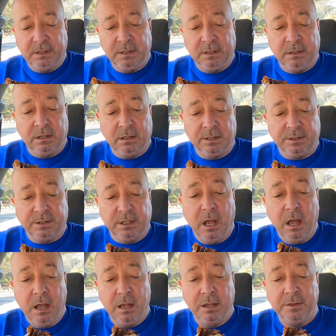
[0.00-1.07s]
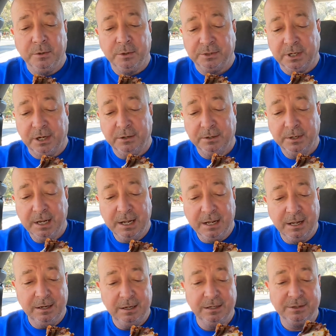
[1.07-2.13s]
and like I said, and also
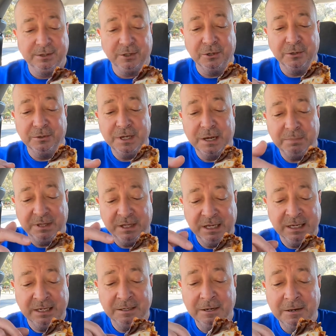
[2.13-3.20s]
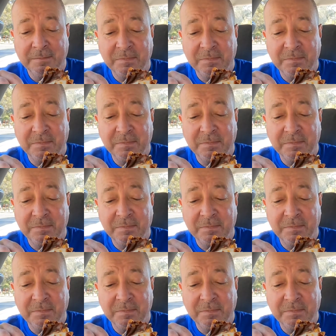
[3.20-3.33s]
it's curled up at the end.